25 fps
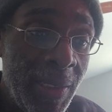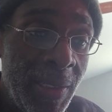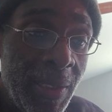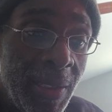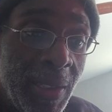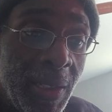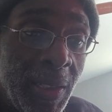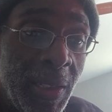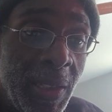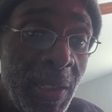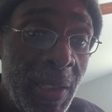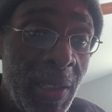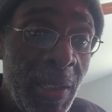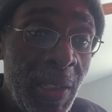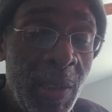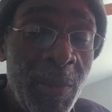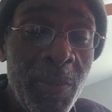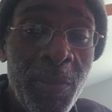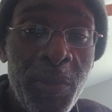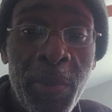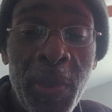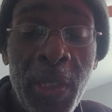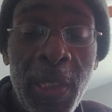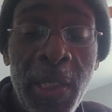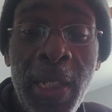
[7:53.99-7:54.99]
That he
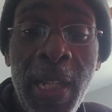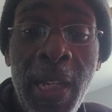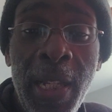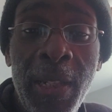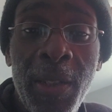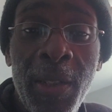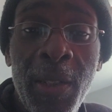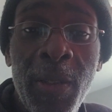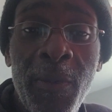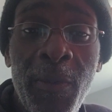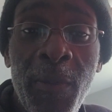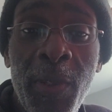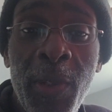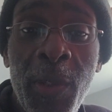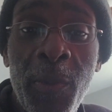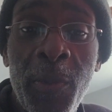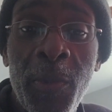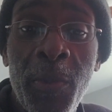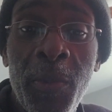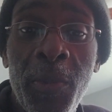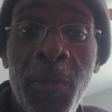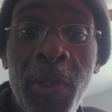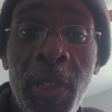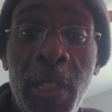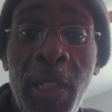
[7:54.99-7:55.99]
believed that
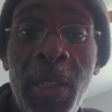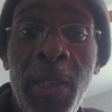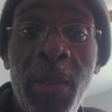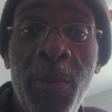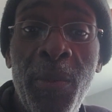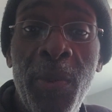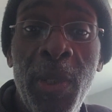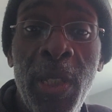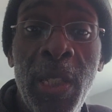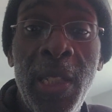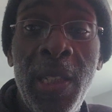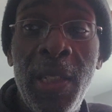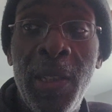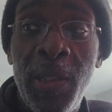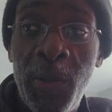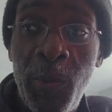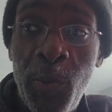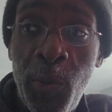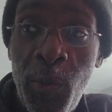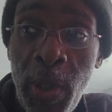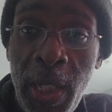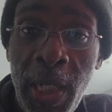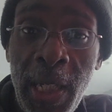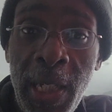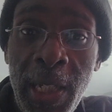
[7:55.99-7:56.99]
individual he's
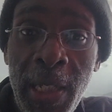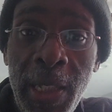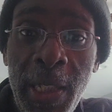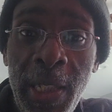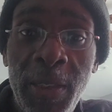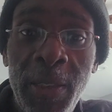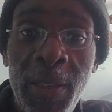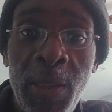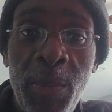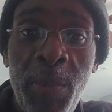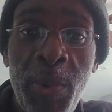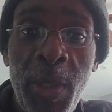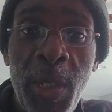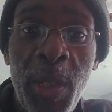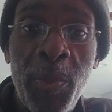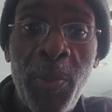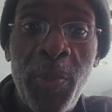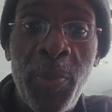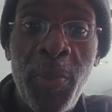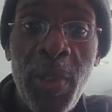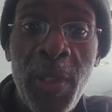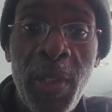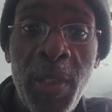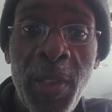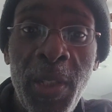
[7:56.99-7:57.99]
where he needs to be in
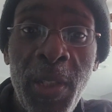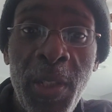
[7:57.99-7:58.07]
prison.